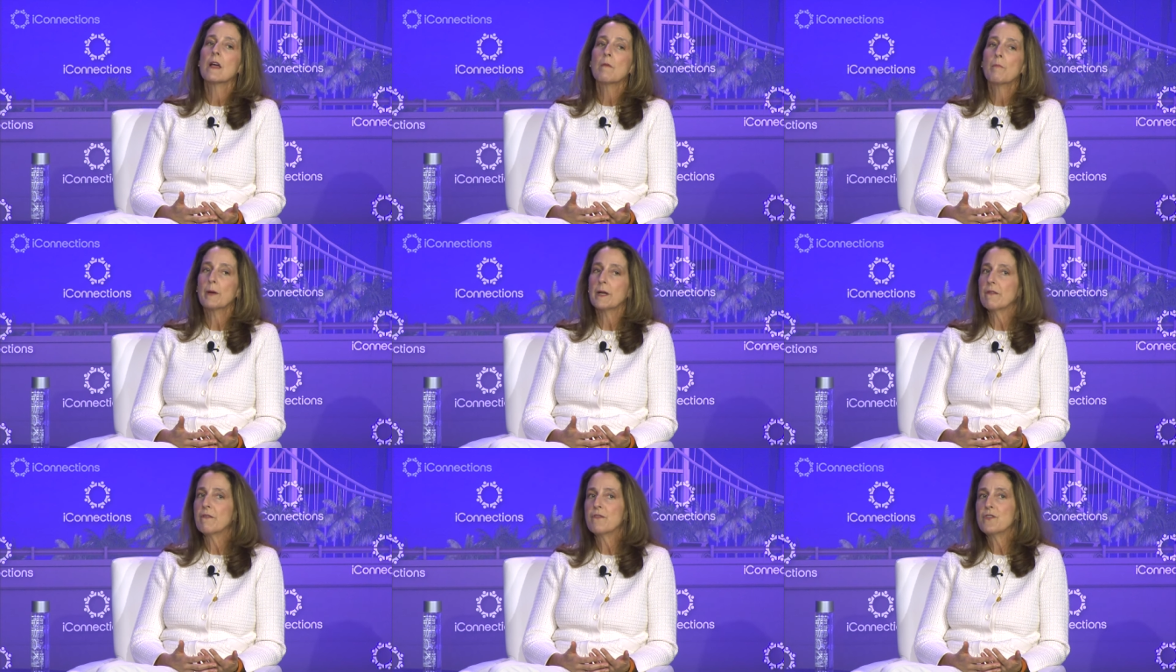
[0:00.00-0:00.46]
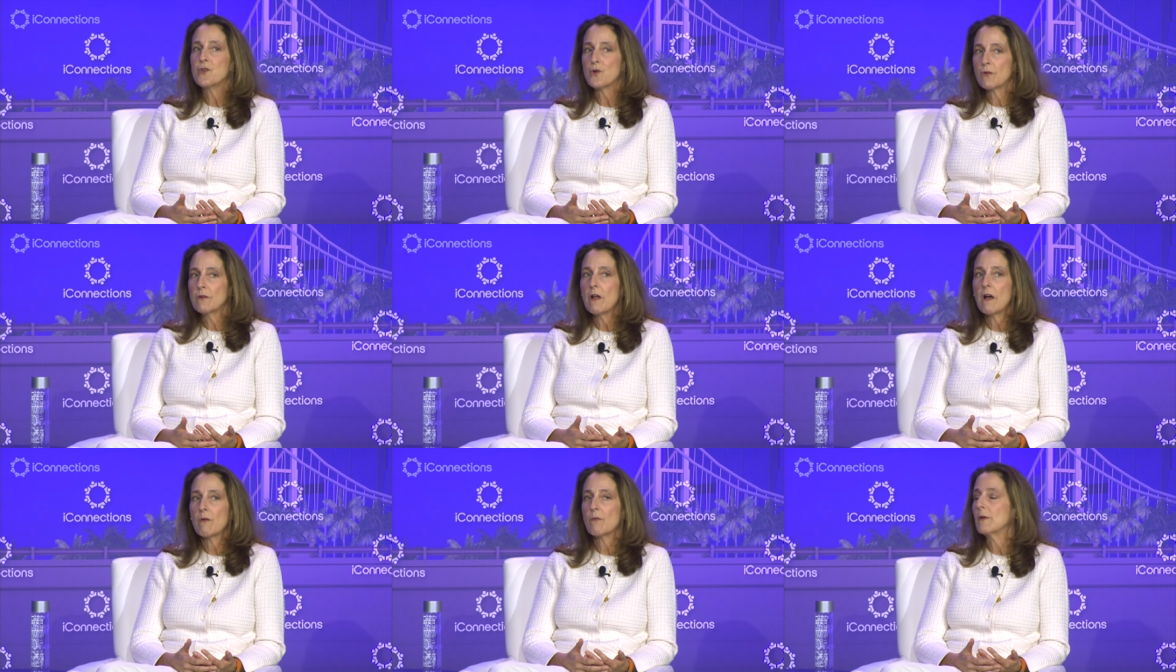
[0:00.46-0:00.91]
But if
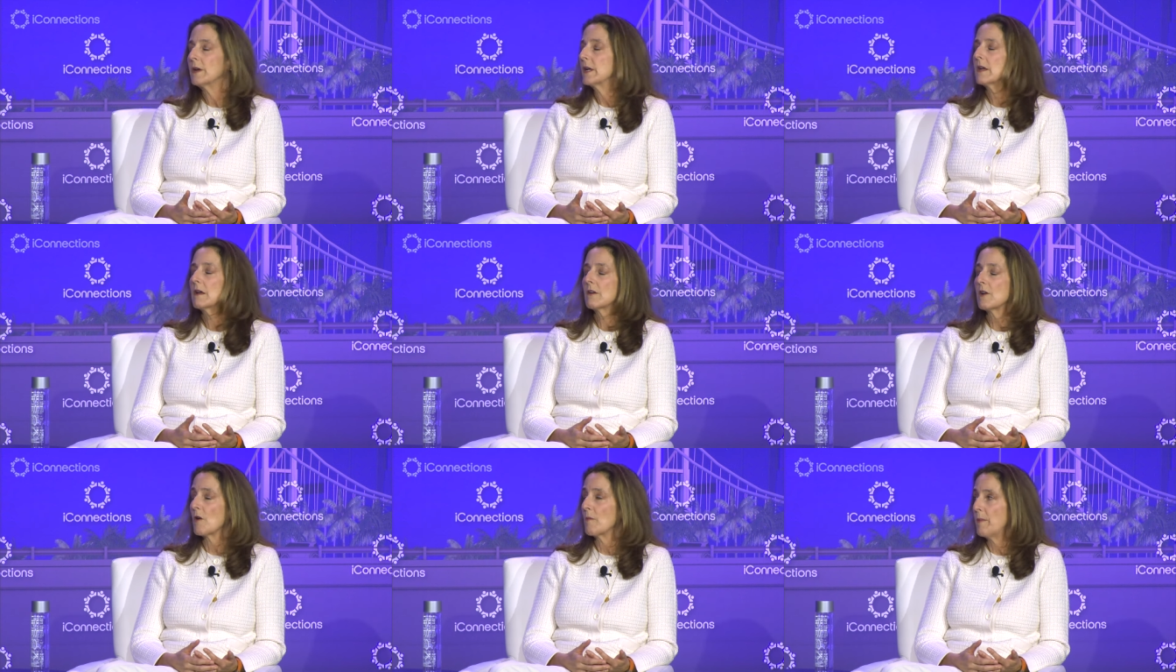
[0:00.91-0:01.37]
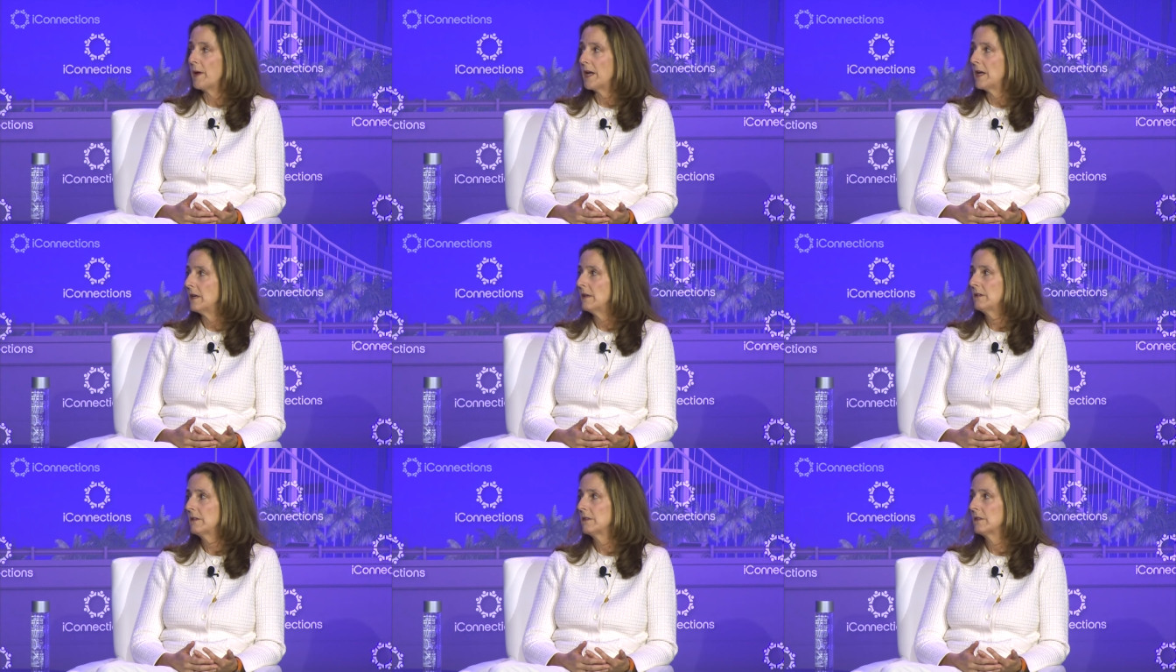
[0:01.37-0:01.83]
you're not running at our
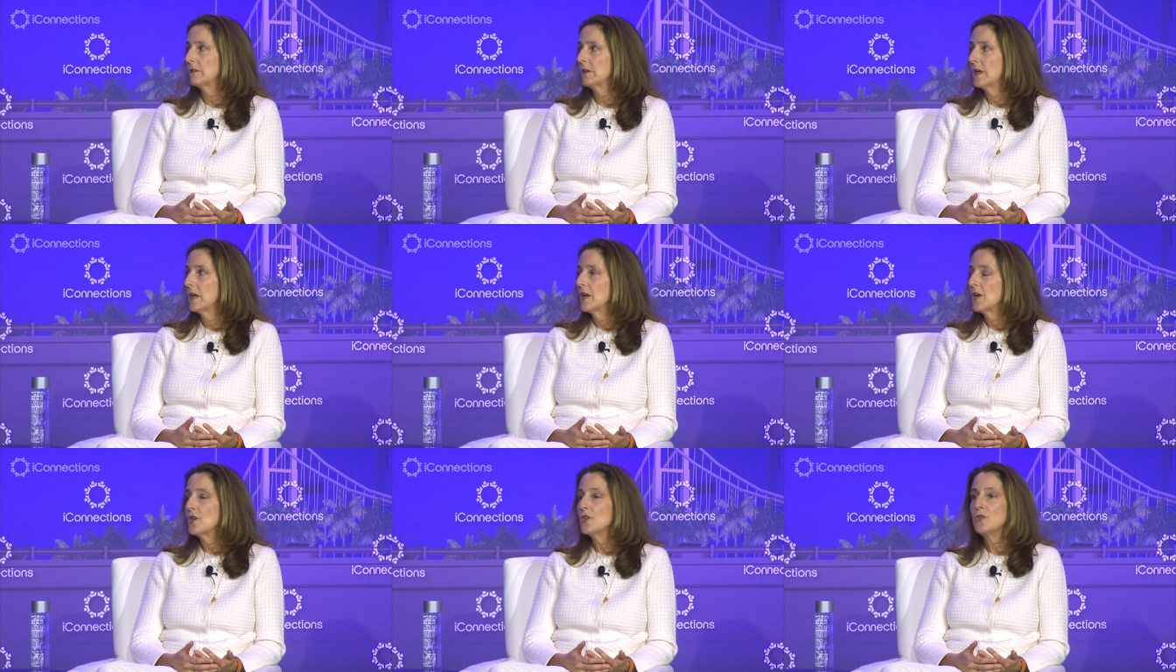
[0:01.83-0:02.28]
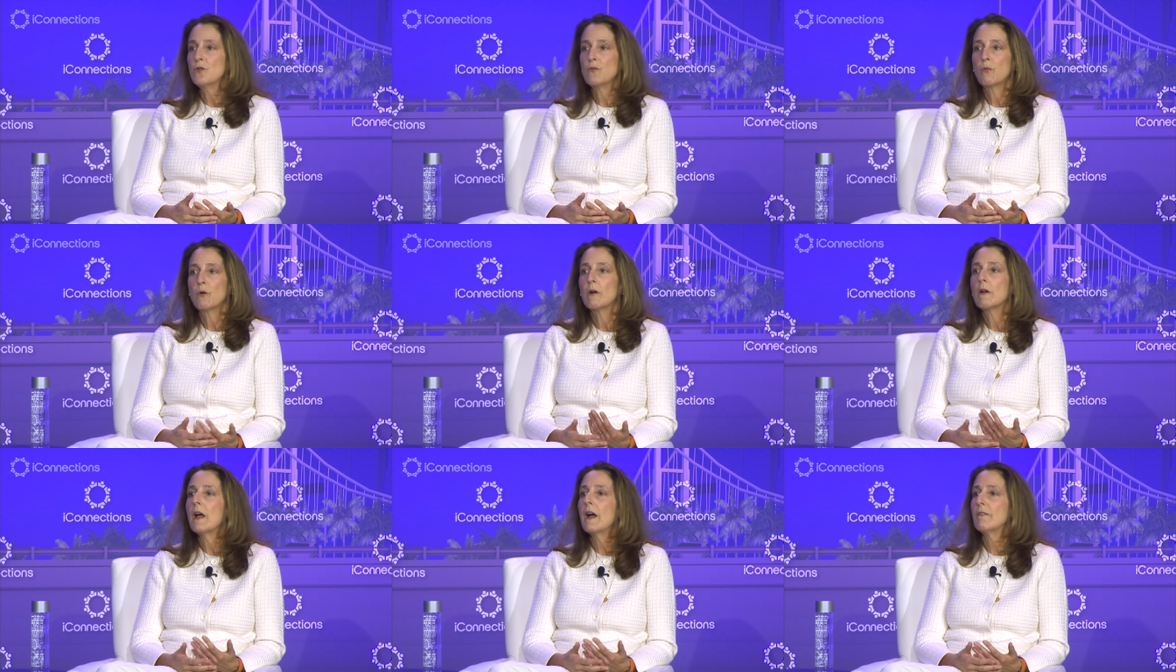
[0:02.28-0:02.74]
pace, you
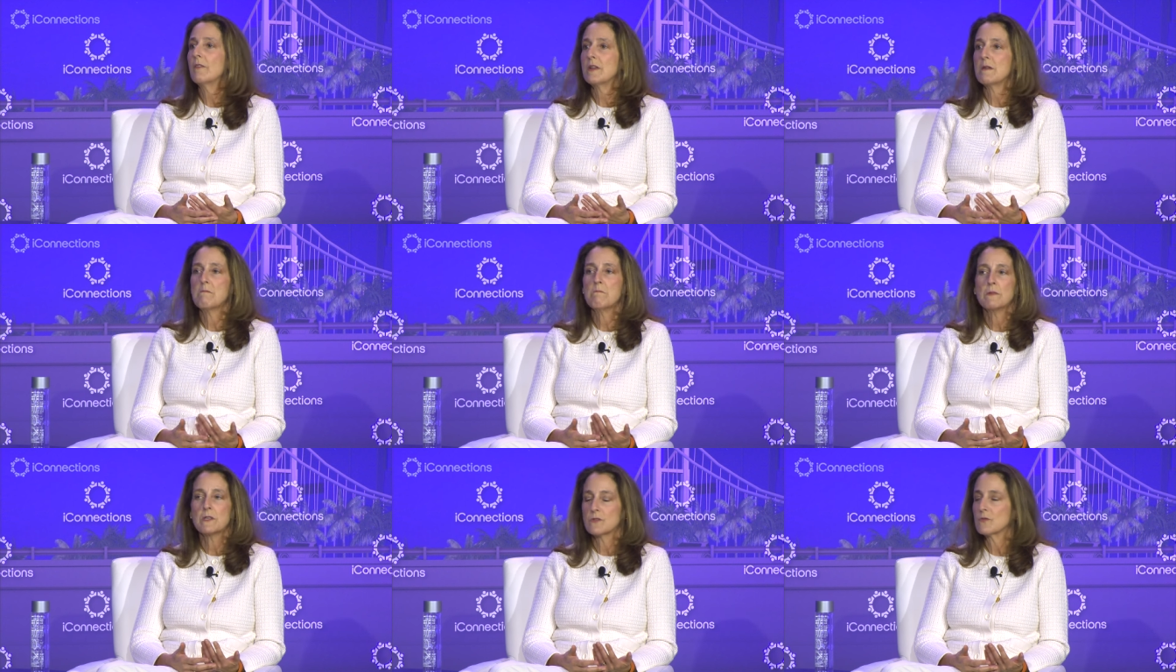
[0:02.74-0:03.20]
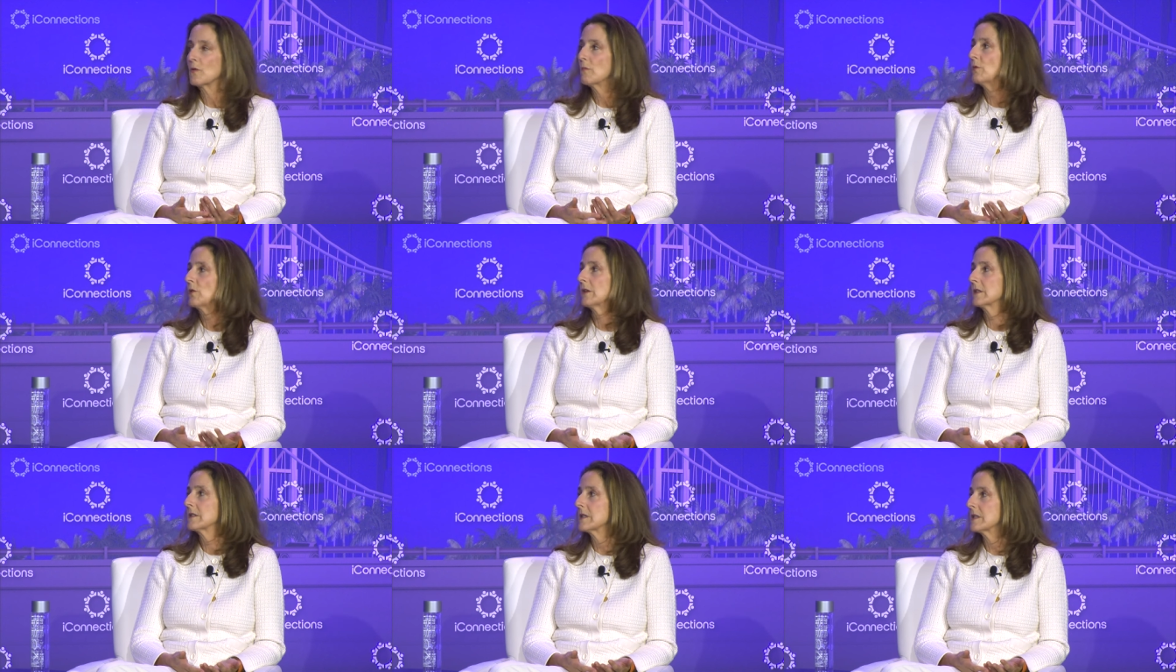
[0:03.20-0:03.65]
will have a
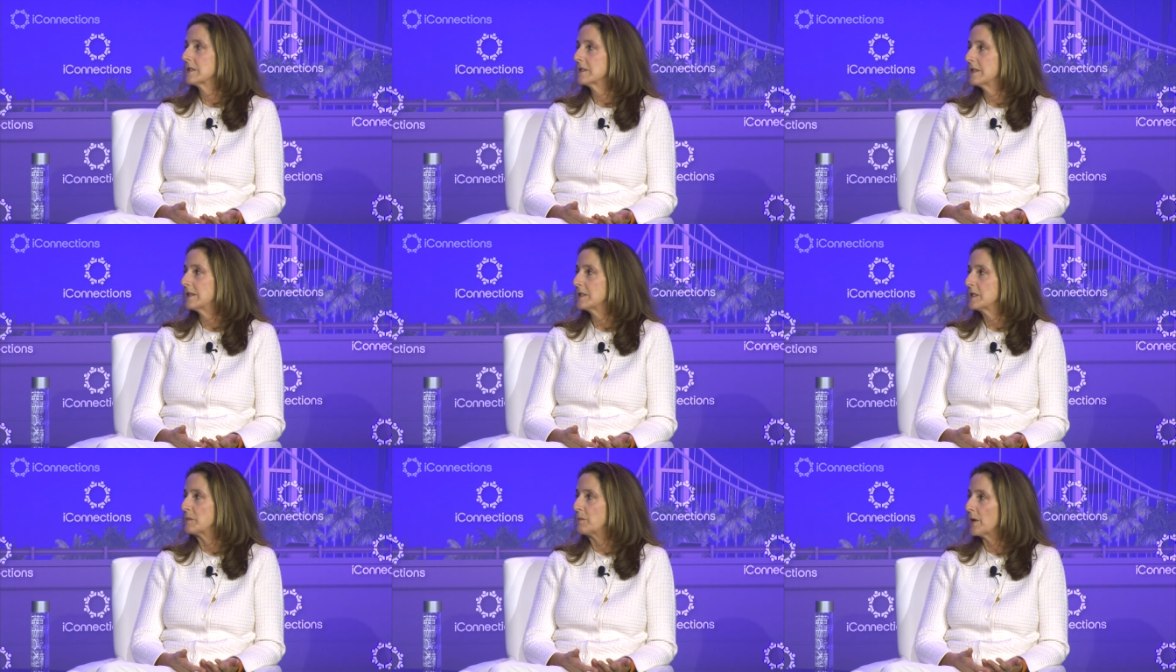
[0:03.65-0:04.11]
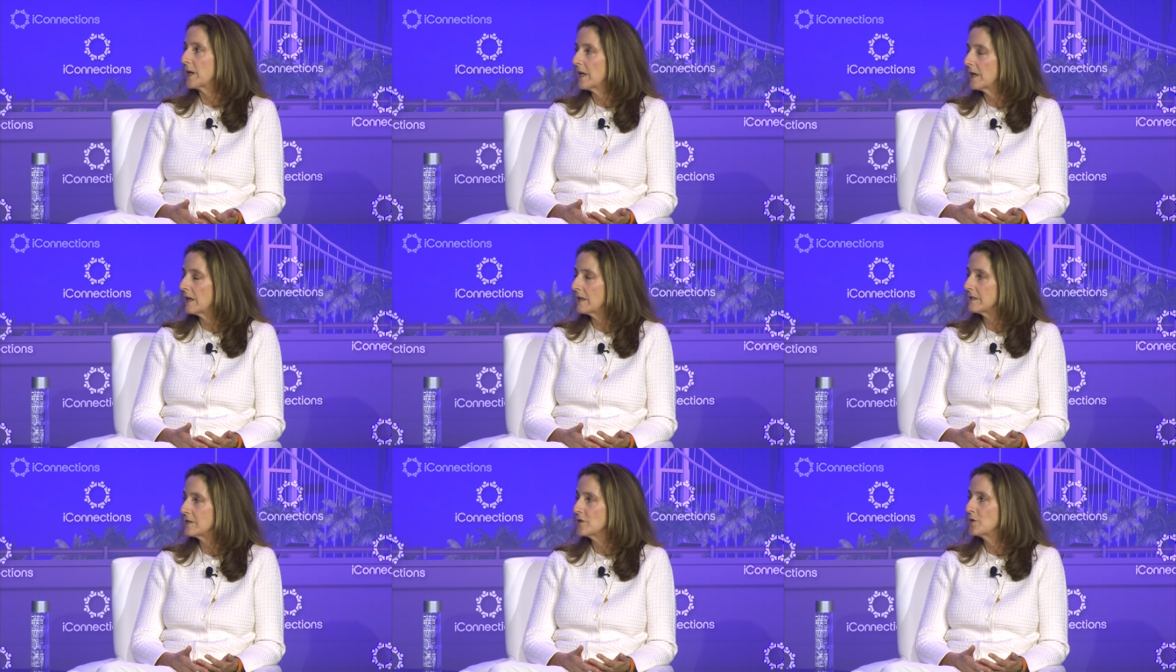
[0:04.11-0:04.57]
miserable existence
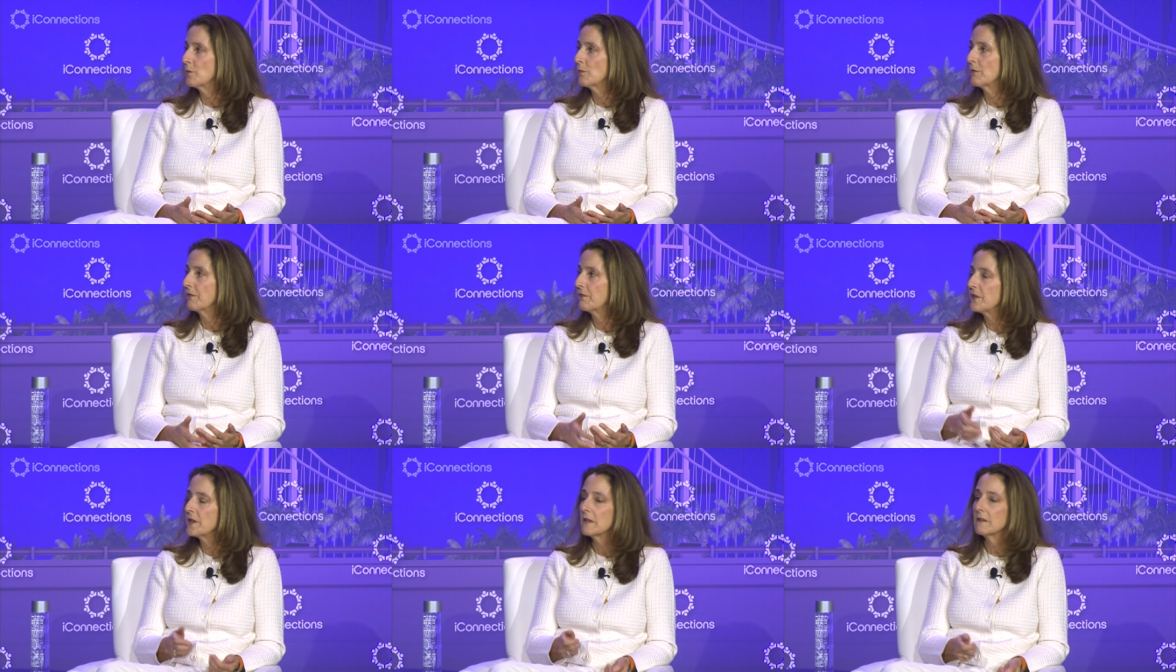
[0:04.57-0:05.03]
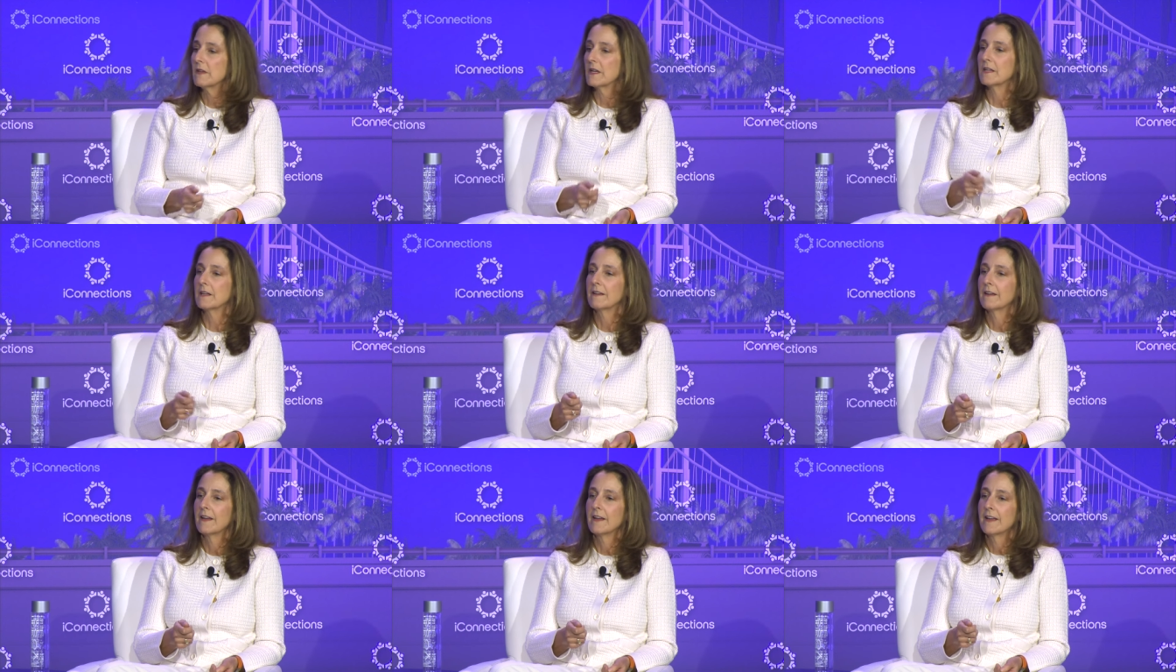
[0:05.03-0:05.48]
because you will feel like